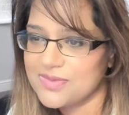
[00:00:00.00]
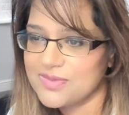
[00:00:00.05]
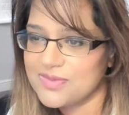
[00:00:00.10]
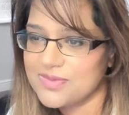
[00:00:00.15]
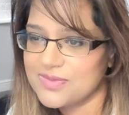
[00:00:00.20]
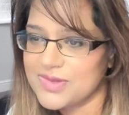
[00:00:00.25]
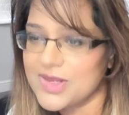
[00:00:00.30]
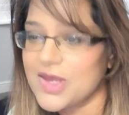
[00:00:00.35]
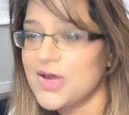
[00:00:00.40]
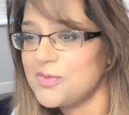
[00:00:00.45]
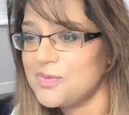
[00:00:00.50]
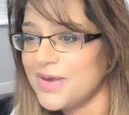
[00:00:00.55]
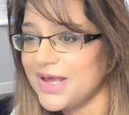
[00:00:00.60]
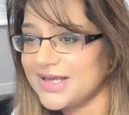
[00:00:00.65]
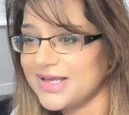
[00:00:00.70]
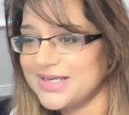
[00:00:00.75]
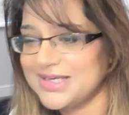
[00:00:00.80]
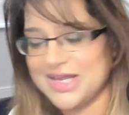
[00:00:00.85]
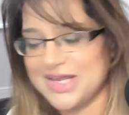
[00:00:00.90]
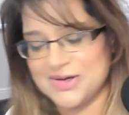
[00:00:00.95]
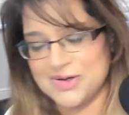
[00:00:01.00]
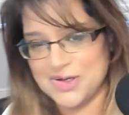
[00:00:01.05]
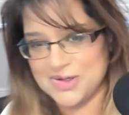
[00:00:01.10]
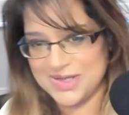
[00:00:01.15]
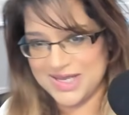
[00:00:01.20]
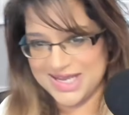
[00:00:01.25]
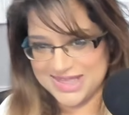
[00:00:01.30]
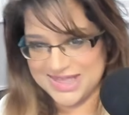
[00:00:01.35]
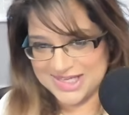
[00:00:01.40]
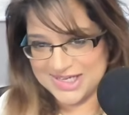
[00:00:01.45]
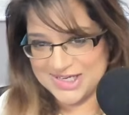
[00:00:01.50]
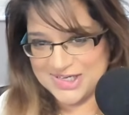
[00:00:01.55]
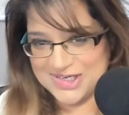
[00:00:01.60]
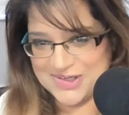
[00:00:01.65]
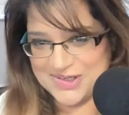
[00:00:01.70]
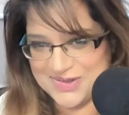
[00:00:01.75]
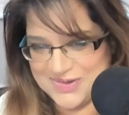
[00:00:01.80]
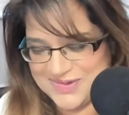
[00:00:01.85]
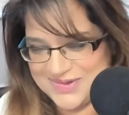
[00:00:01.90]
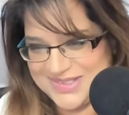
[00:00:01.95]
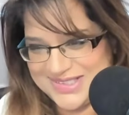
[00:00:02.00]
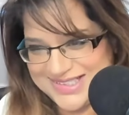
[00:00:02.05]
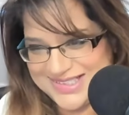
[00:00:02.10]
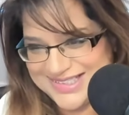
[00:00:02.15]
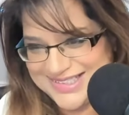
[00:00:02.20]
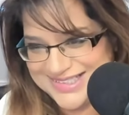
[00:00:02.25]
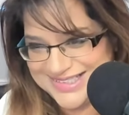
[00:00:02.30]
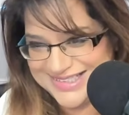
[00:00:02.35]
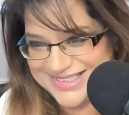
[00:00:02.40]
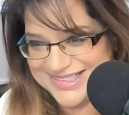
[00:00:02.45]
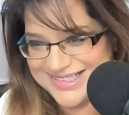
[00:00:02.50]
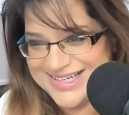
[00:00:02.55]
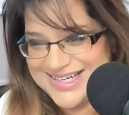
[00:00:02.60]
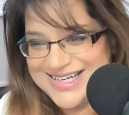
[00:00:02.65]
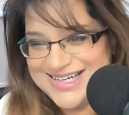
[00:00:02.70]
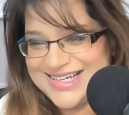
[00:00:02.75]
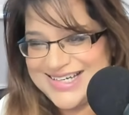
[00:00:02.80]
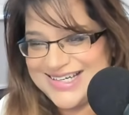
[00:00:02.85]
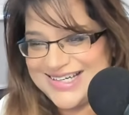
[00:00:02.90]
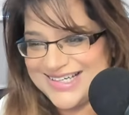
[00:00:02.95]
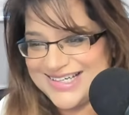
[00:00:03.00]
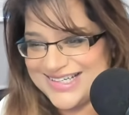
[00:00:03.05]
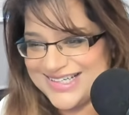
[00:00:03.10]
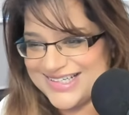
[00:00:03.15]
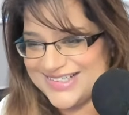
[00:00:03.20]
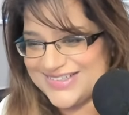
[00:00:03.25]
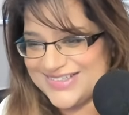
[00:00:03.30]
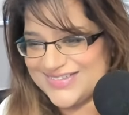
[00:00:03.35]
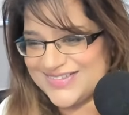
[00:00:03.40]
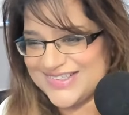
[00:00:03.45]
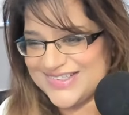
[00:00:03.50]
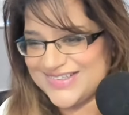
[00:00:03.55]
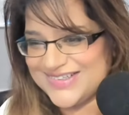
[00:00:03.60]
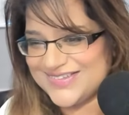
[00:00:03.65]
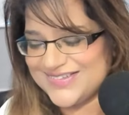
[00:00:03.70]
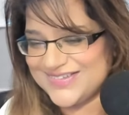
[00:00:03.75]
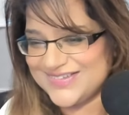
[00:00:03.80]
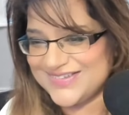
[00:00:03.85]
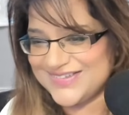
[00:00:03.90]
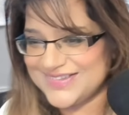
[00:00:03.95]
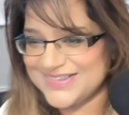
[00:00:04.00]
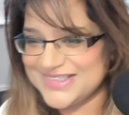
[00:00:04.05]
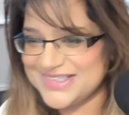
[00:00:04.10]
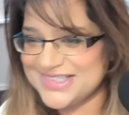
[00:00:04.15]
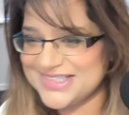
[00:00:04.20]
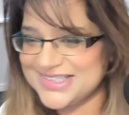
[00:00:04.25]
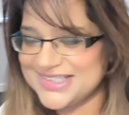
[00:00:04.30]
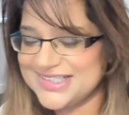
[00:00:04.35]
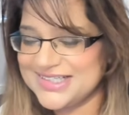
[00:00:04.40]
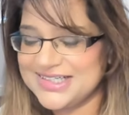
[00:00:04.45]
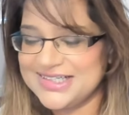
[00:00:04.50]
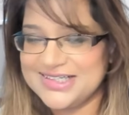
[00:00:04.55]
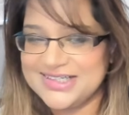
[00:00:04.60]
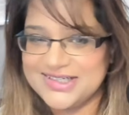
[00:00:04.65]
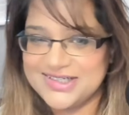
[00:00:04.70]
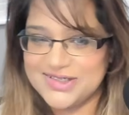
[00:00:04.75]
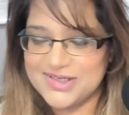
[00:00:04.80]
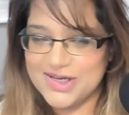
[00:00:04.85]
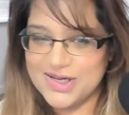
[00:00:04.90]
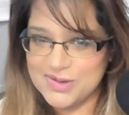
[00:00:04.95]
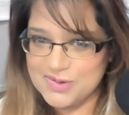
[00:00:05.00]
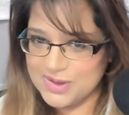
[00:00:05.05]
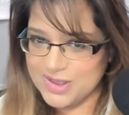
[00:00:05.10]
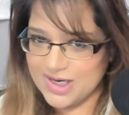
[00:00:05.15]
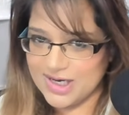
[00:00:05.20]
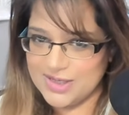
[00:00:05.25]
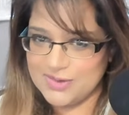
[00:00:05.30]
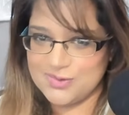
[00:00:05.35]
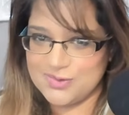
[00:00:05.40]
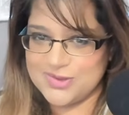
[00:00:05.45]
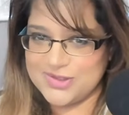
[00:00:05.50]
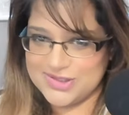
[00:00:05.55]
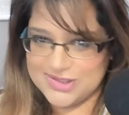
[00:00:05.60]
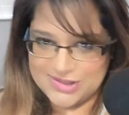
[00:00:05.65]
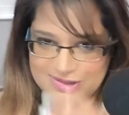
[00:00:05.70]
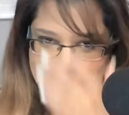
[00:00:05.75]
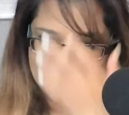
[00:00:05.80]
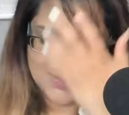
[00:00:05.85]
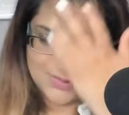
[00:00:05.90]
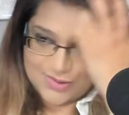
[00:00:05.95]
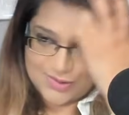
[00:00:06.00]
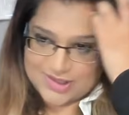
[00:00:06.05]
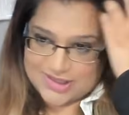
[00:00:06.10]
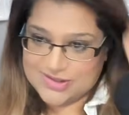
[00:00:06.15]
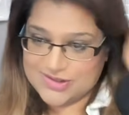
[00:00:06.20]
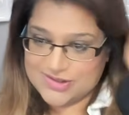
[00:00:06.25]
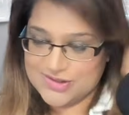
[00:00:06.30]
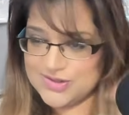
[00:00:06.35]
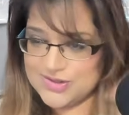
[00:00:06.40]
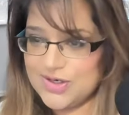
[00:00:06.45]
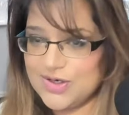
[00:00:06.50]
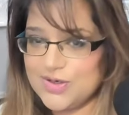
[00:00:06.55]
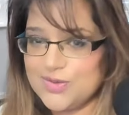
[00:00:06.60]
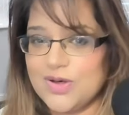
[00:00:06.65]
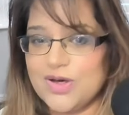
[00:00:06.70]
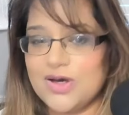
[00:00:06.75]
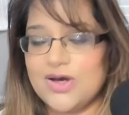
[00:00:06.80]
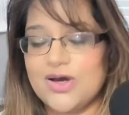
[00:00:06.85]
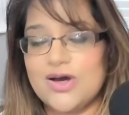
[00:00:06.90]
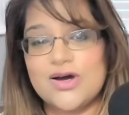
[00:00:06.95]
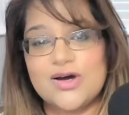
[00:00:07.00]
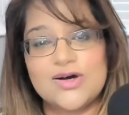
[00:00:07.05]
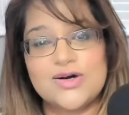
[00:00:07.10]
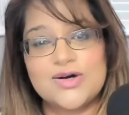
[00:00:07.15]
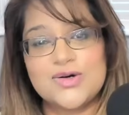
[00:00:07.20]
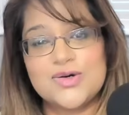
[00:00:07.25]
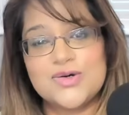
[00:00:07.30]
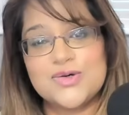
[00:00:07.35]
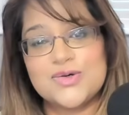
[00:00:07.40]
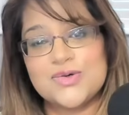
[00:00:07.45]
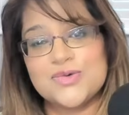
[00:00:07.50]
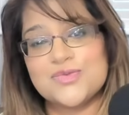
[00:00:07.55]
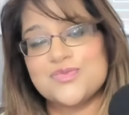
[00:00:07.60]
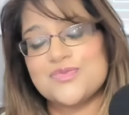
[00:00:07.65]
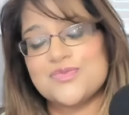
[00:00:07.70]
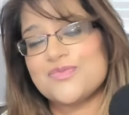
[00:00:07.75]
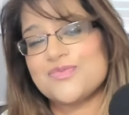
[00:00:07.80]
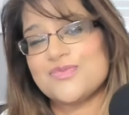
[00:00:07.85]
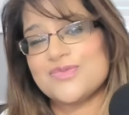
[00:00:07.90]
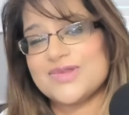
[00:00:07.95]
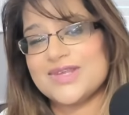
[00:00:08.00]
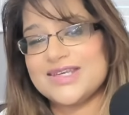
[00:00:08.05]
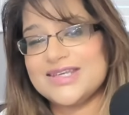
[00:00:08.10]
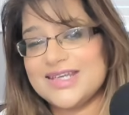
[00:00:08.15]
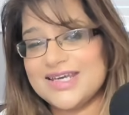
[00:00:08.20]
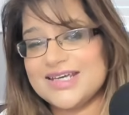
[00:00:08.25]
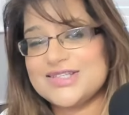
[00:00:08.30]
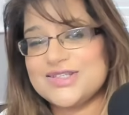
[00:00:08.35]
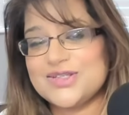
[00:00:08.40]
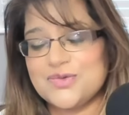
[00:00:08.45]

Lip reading: Oh, back now. Okay, thank you. Oh my gosh. Oh, I was just talking so. Oh, yeah. So